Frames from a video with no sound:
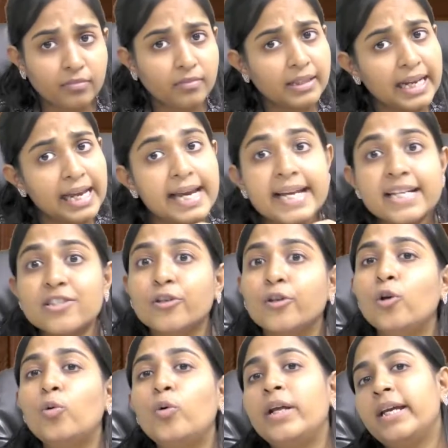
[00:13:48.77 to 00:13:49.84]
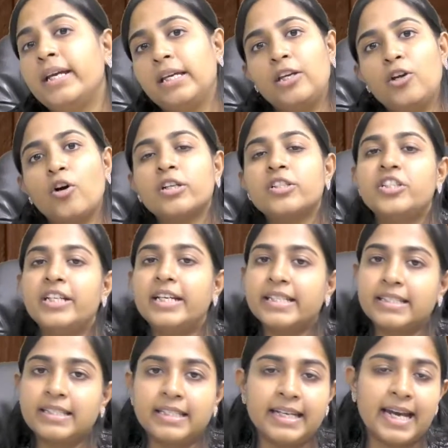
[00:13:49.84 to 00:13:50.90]
excluding your
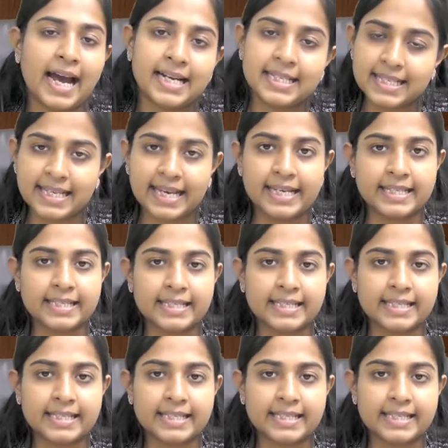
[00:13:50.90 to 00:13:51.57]
GST and cess,